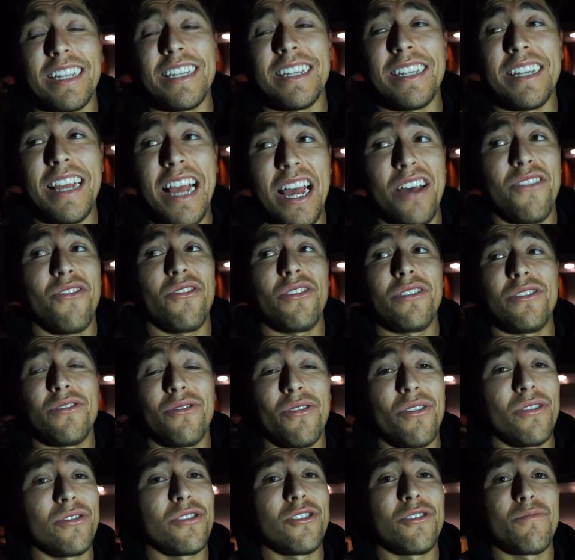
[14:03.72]
and athletes are
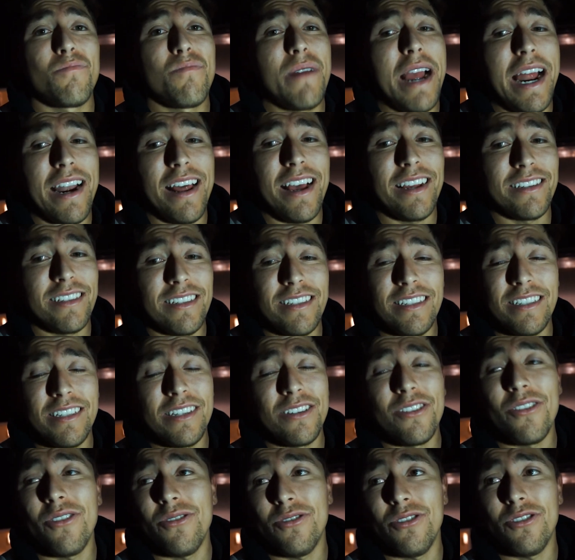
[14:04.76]
all just badasses.
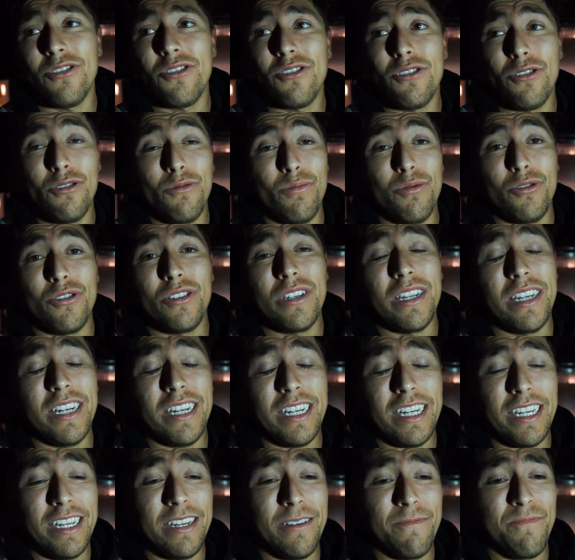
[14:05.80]
It's all just super
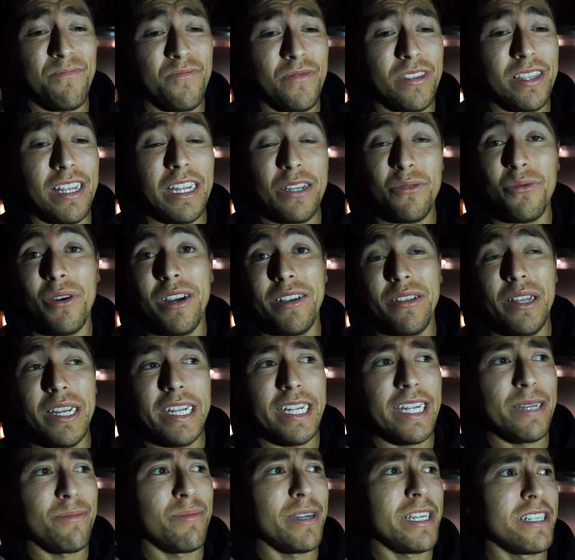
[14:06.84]
sick, and that's why I
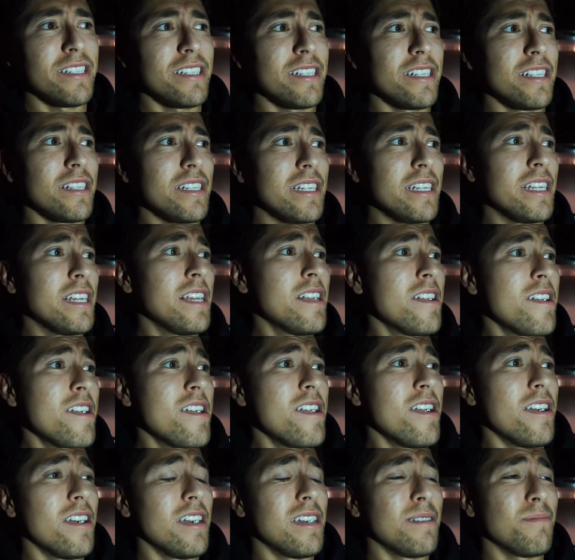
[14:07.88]
like it, basically.
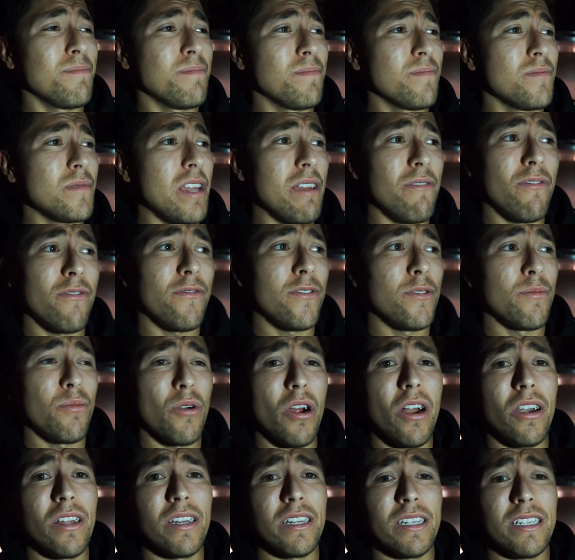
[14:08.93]
They have a few
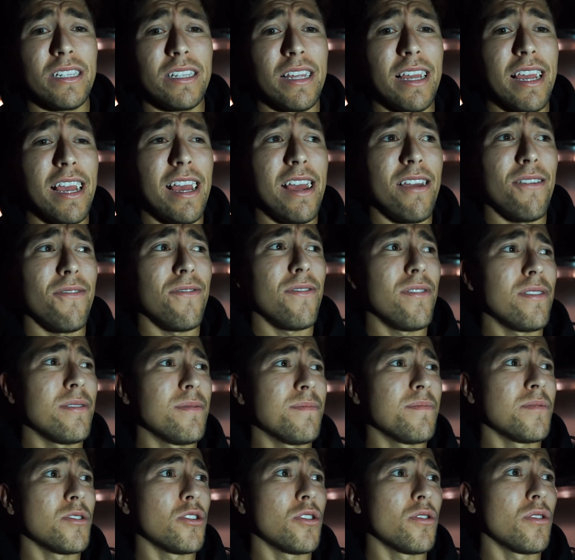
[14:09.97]
products. They have
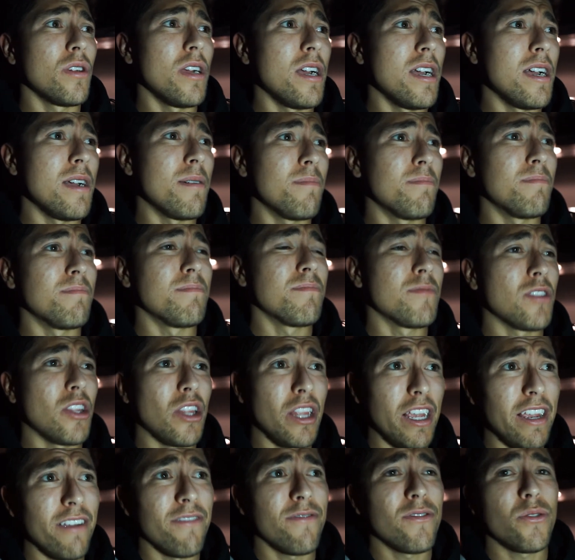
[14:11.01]

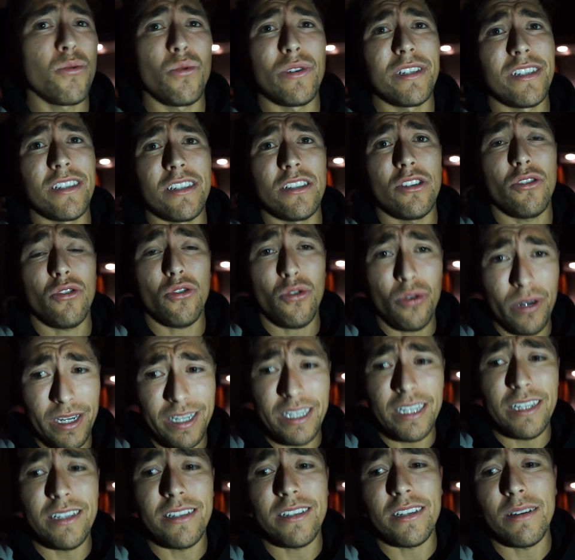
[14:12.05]
Lift, which is their
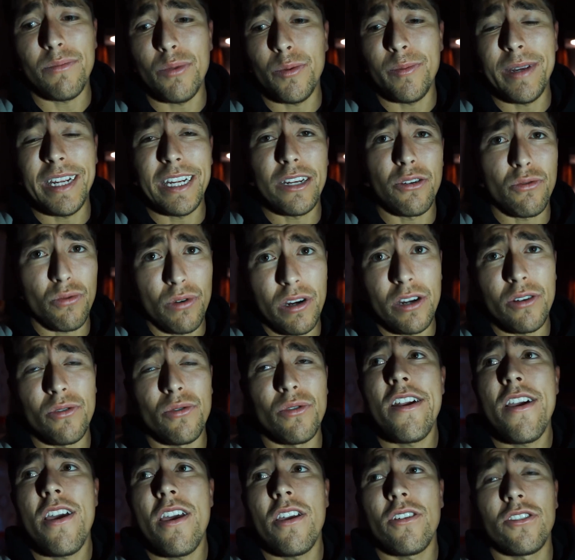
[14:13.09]
creatine supplement, and Grow,
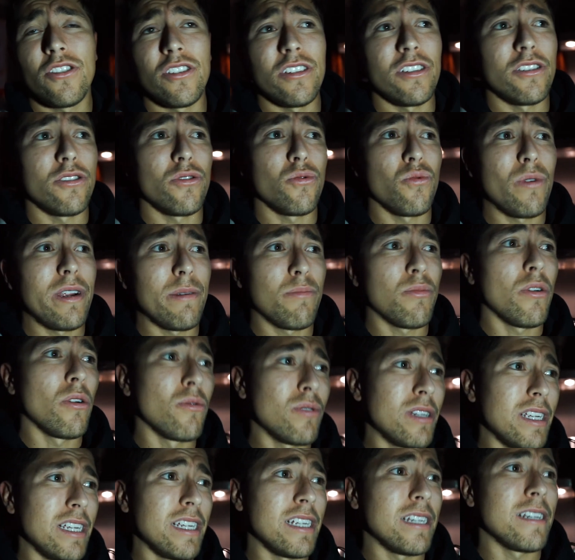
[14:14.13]
which is their whey
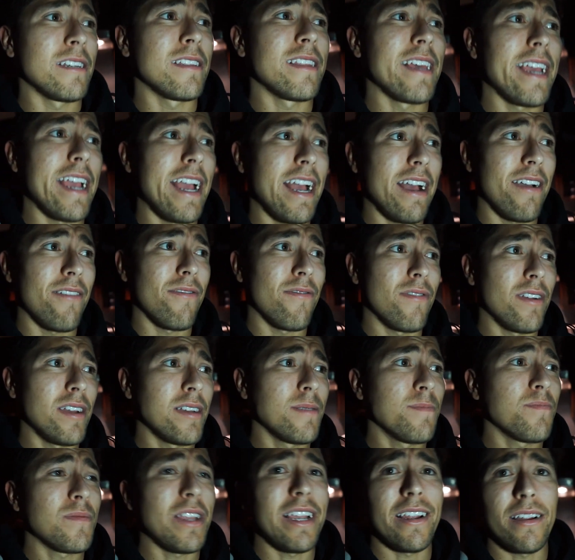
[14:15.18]
protein. They have
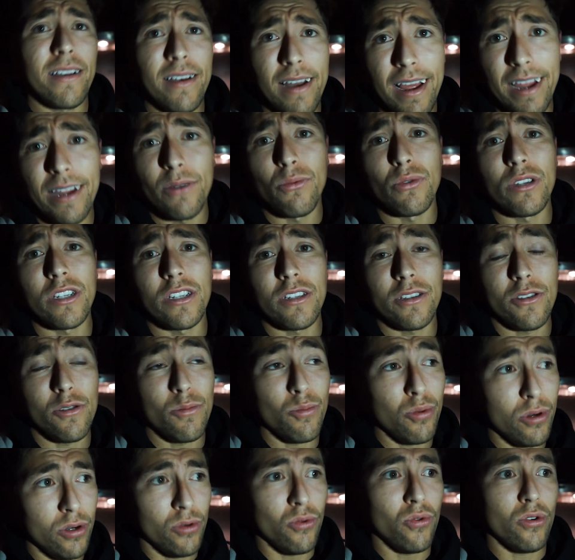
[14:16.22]
Ignite, which is their
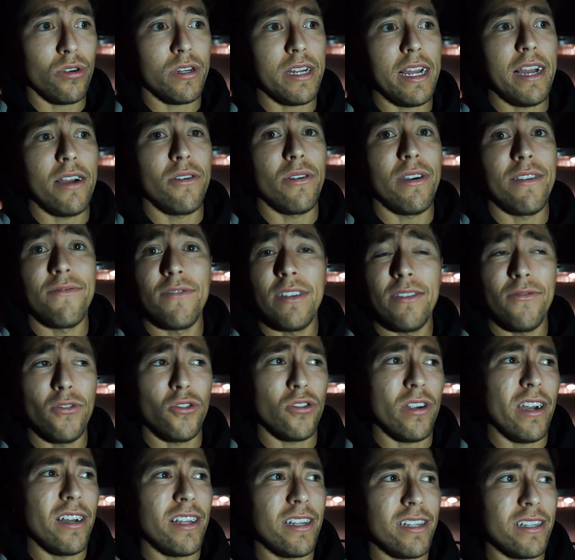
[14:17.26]
pre-workout. I've never
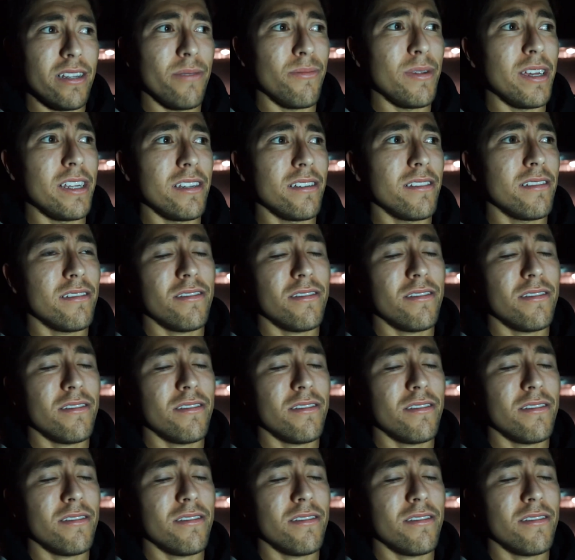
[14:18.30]
tried it because I'm not